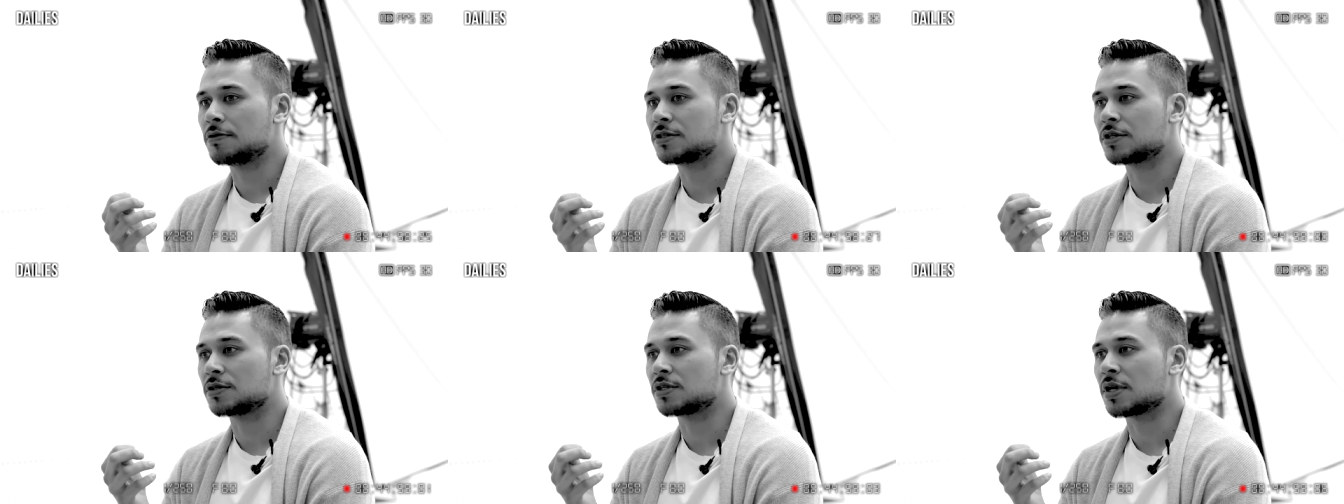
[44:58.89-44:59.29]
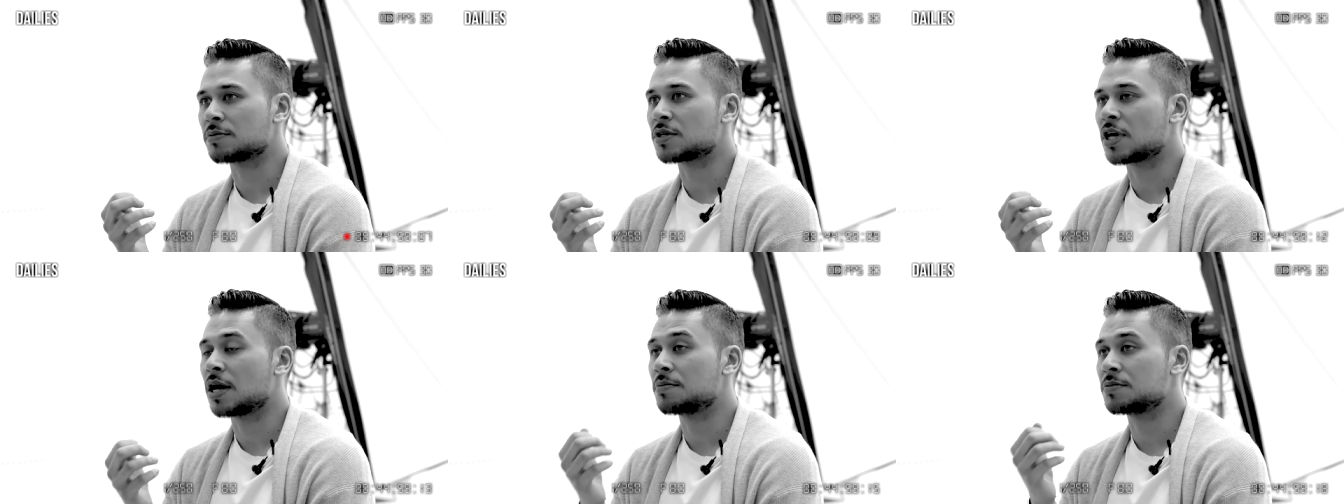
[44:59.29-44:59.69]
So
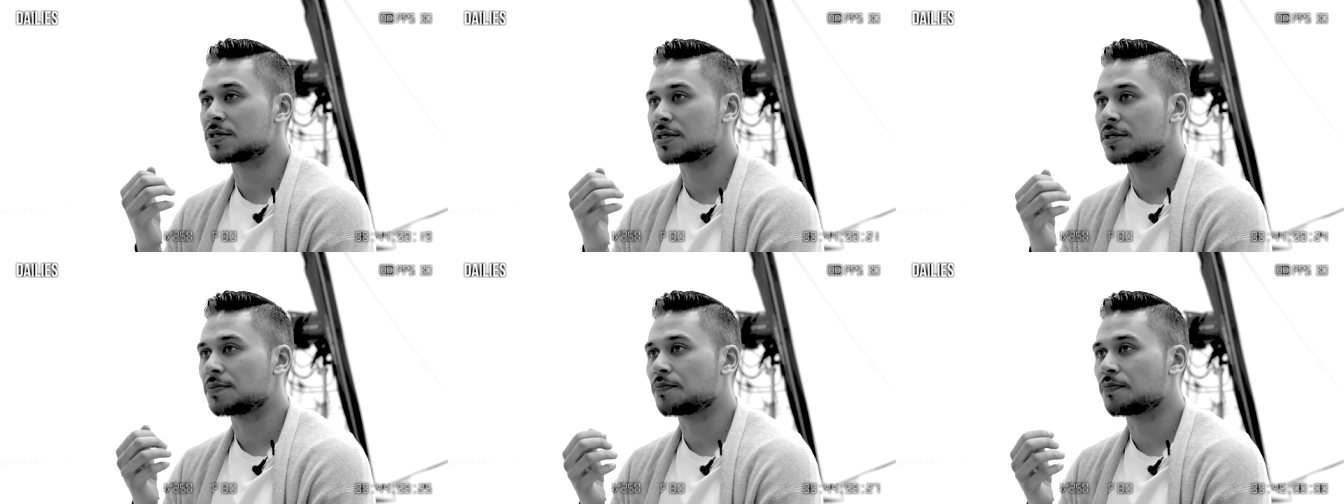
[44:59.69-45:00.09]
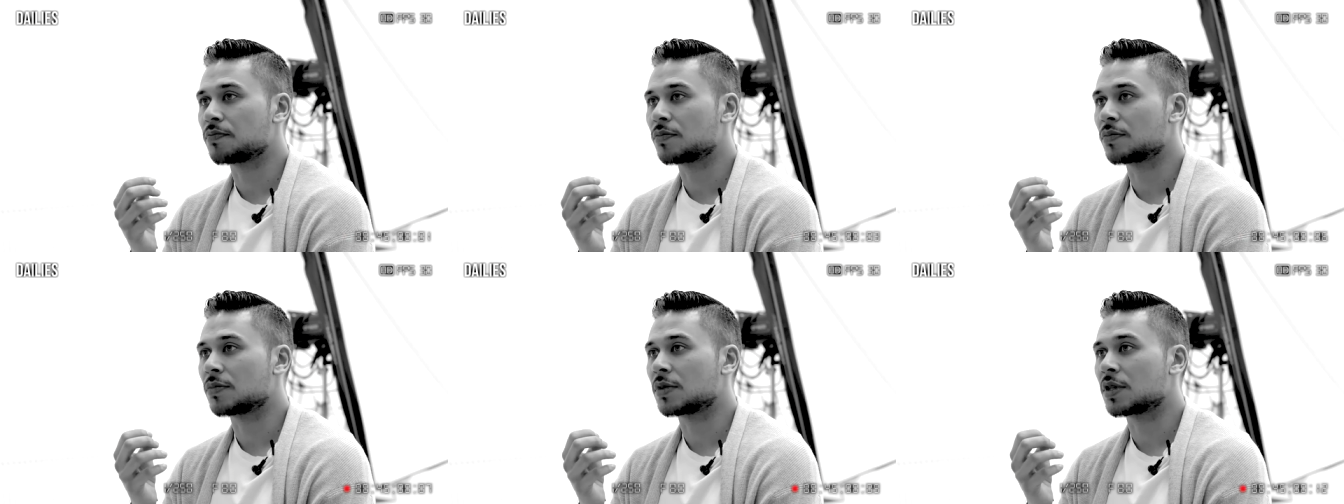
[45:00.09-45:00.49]
sometimes
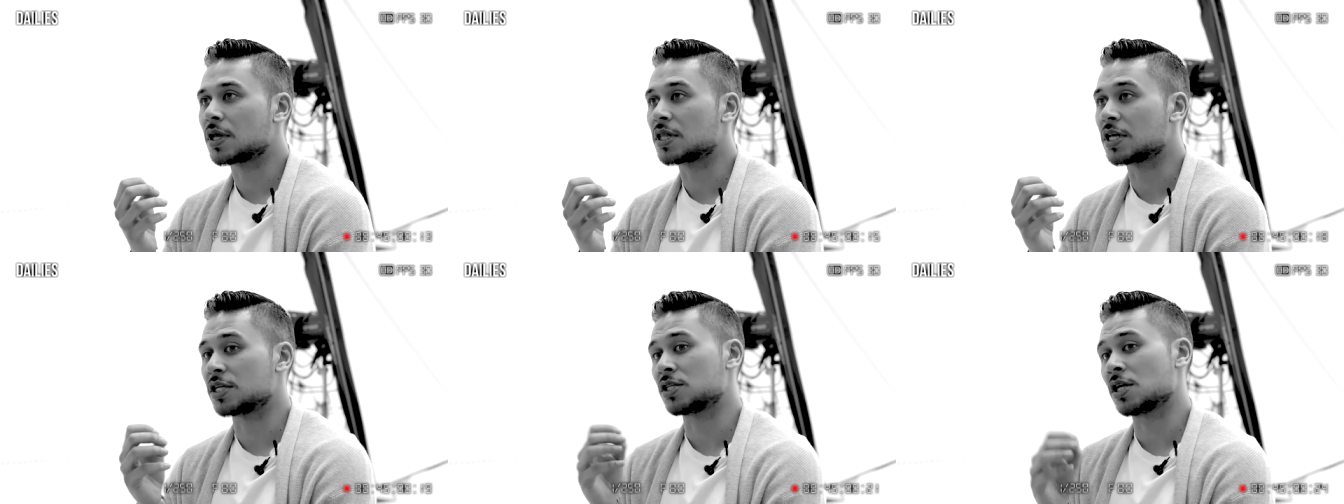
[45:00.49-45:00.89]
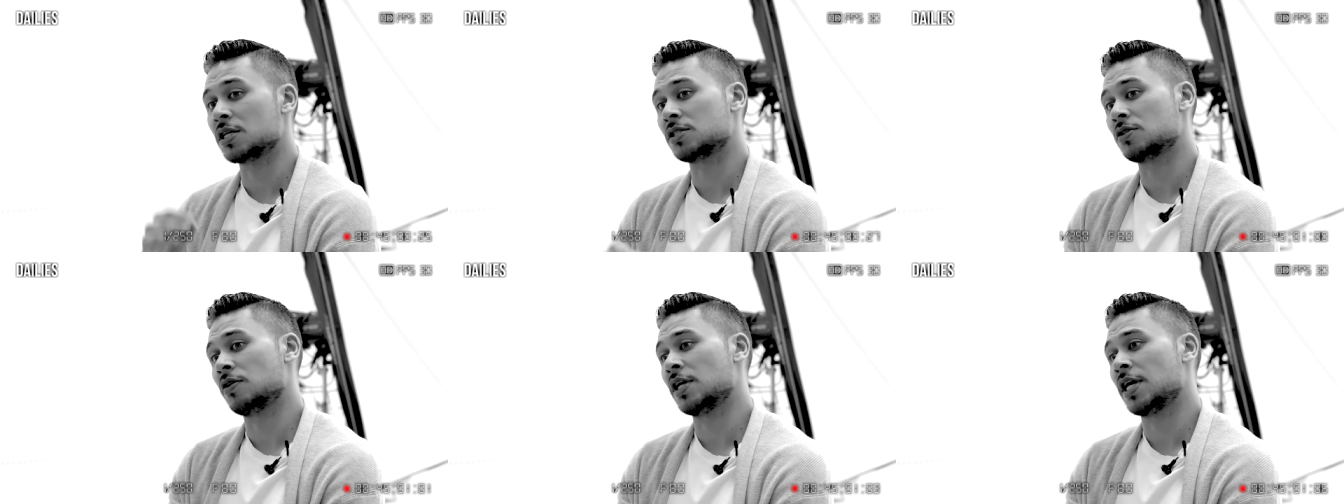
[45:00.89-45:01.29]
there's
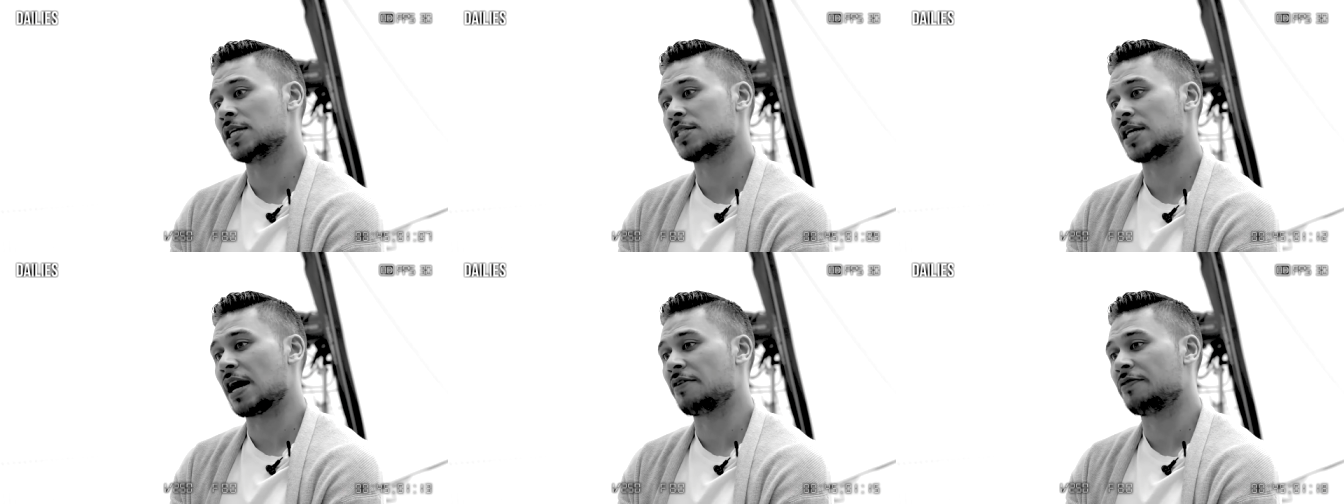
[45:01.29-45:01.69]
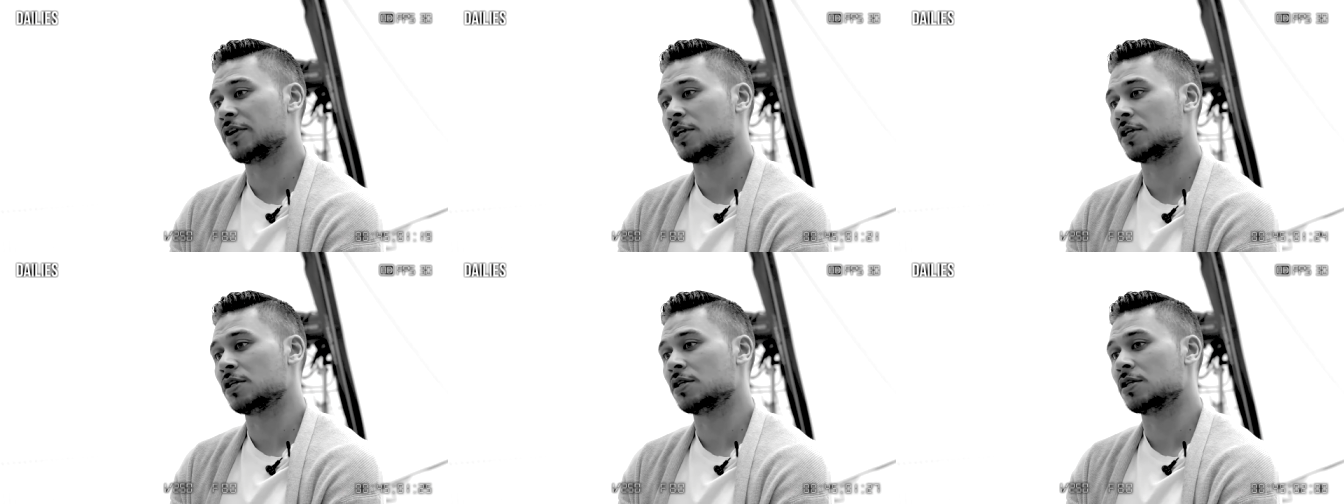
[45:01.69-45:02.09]
certain storylines that I
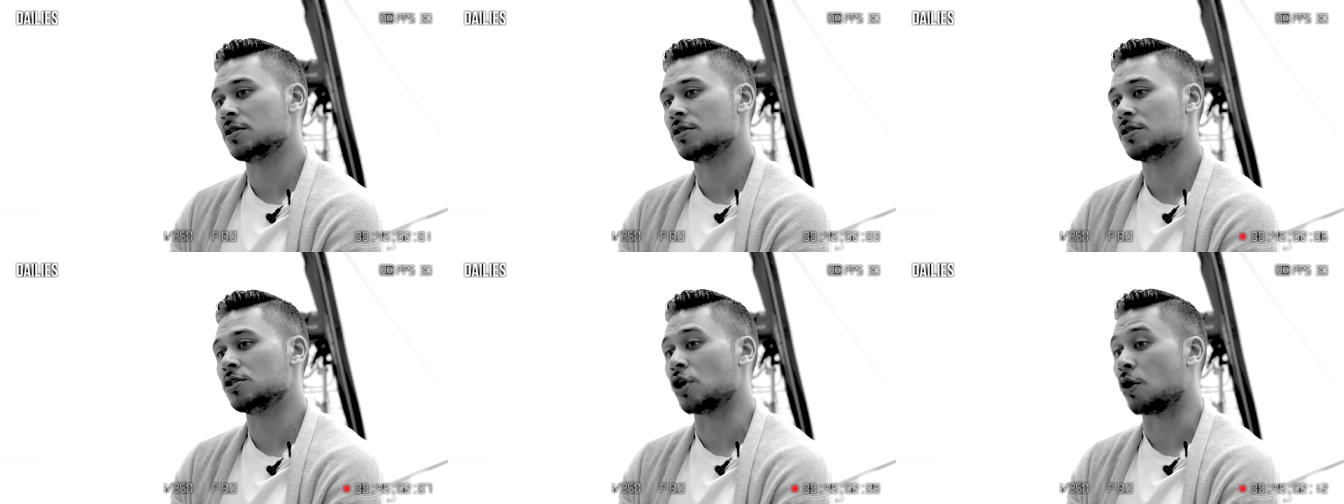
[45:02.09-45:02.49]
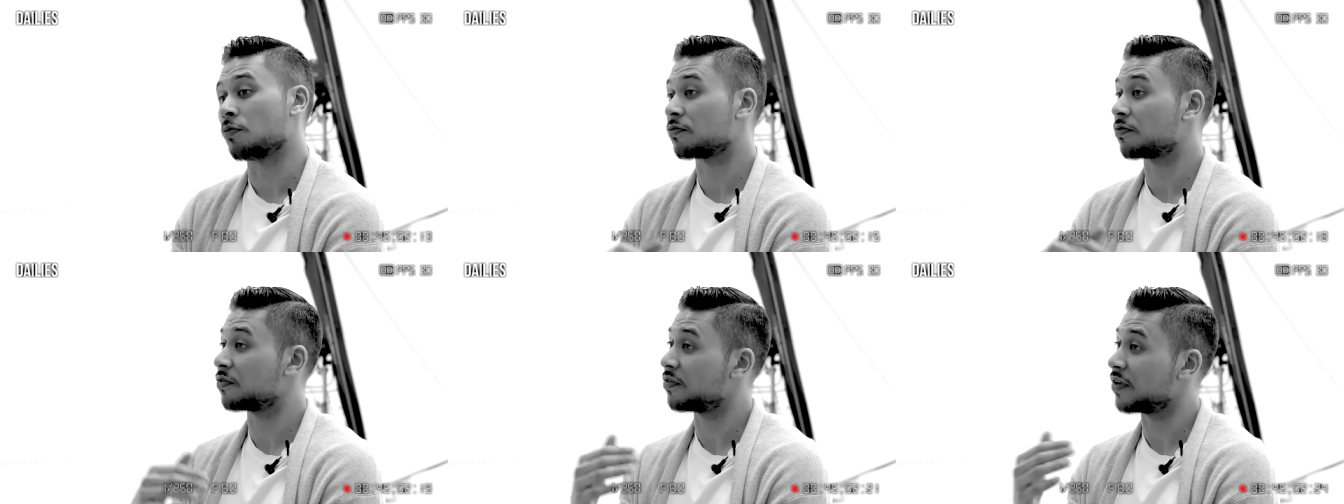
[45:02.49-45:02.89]
think
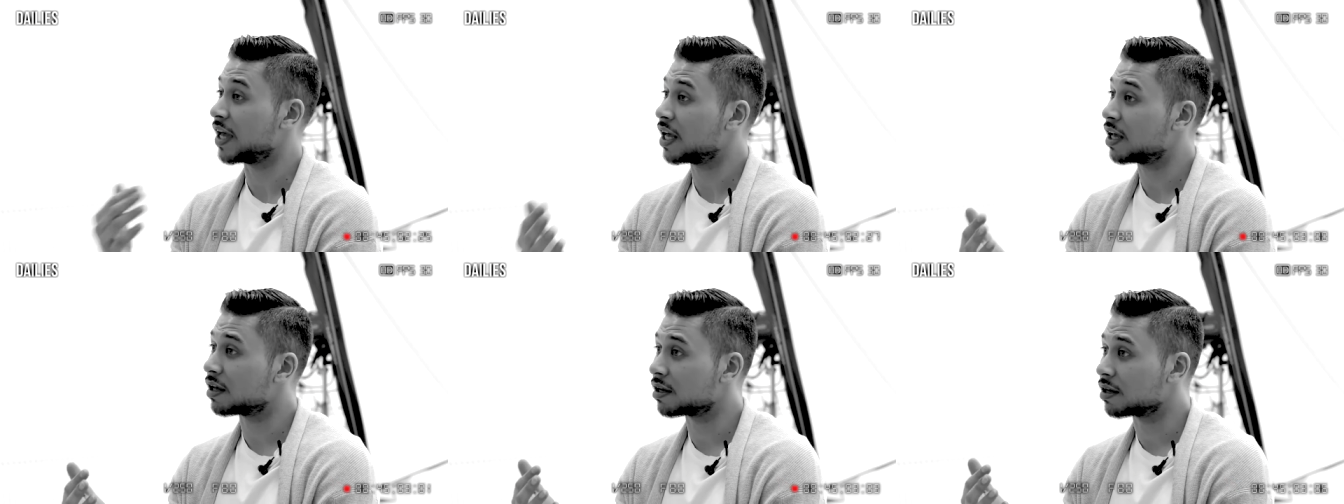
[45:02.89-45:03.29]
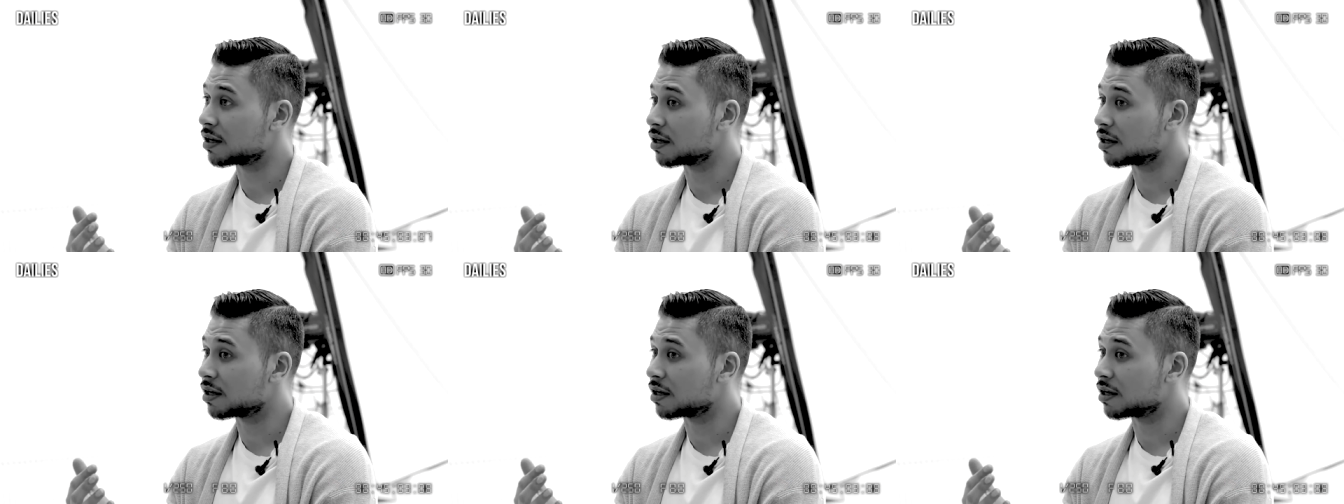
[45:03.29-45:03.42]
don't fit,